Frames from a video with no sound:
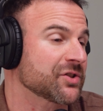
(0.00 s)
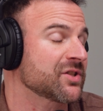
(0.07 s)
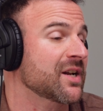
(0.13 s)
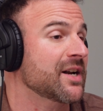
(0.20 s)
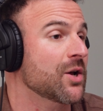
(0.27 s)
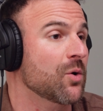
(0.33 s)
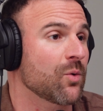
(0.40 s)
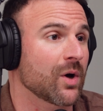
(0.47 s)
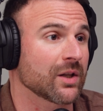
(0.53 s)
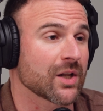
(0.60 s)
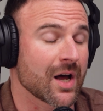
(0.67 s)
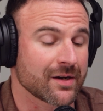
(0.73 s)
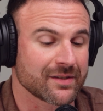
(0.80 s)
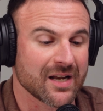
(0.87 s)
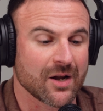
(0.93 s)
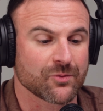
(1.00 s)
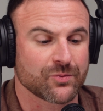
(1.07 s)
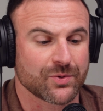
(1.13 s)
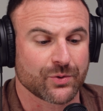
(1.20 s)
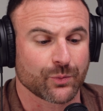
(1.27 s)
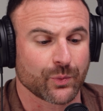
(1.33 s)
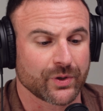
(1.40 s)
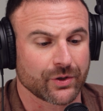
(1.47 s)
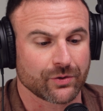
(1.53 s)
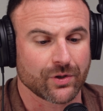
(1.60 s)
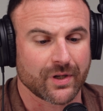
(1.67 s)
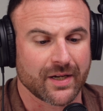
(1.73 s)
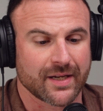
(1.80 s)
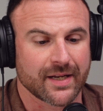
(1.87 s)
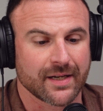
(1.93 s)
Because I know a lot of times when you're
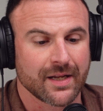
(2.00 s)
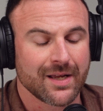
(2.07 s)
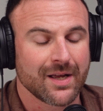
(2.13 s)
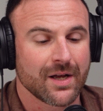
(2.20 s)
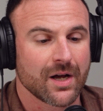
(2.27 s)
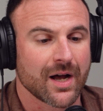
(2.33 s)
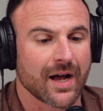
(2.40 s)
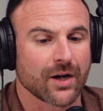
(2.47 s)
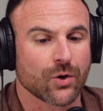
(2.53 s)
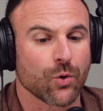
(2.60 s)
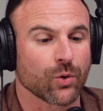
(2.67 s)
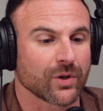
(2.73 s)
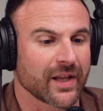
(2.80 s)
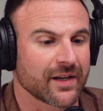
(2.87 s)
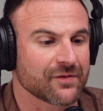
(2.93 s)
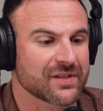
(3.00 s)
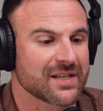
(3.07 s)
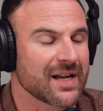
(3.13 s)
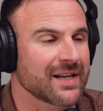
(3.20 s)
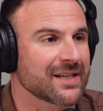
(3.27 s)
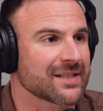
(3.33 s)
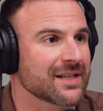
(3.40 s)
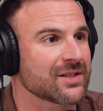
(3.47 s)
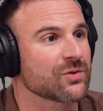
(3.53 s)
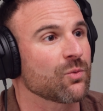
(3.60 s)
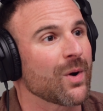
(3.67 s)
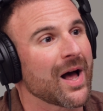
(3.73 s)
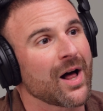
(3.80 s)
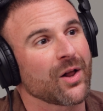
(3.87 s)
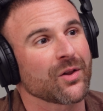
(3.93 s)
looking at correlative studies, it's,
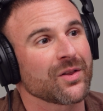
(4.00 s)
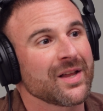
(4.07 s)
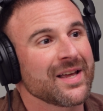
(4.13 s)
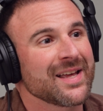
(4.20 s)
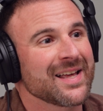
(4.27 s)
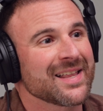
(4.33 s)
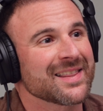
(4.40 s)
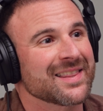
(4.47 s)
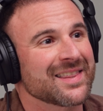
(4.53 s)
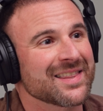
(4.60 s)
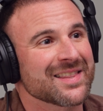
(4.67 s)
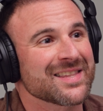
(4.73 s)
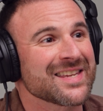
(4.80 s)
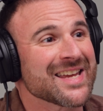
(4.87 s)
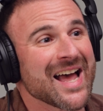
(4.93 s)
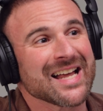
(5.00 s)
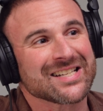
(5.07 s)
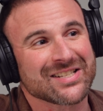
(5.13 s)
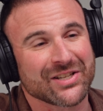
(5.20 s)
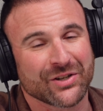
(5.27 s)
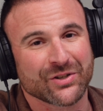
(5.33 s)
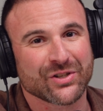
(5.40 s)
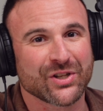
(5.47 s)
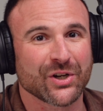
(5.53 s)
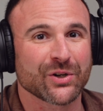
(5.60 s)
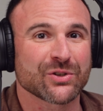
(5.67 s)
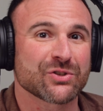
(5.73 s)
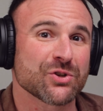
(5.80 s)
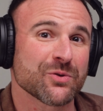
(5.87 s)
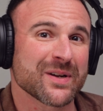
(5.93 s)
well, yes,
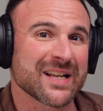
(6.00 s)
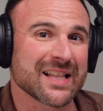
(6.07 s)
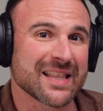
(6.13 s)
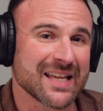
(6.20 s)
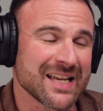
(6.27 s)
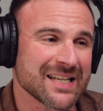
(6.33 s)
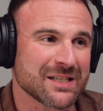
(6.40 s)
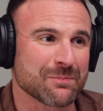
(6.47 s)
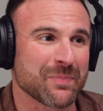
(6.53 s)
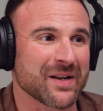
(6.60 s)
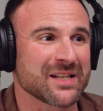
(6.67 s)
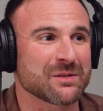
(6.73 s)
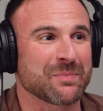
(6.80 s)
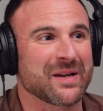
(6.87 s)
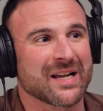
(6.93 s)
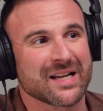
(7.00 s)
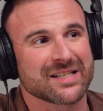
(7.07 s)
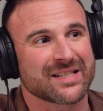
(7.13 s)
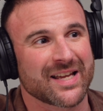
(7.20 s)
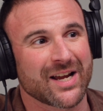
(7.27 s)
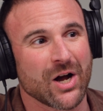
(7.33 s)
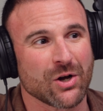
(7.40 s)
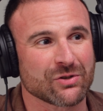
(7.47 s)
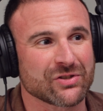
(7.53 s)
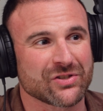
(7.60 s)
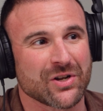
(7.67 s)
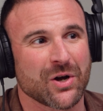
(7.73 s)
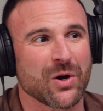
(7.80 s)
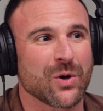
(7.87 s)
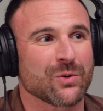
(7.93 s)
they're doing this, but it's because they
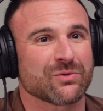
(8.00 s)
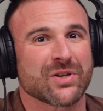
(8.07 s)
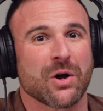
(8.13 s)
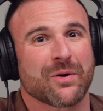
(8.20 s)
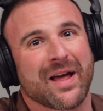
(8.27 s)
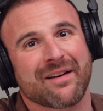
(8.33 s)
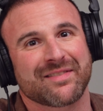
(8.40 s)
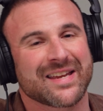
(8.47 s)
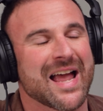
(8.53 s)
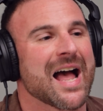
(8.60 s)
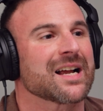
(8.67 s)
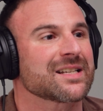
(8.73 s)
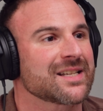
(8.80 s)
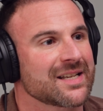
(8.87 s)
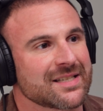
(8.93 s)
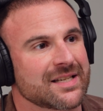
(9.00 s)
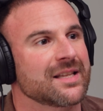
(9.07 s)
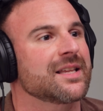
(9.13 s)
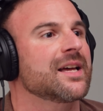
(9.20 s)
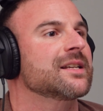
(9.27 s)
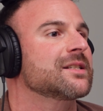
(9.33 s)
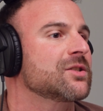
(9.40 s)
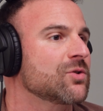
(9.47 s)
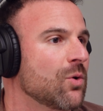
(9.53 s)
also don't have the access to this.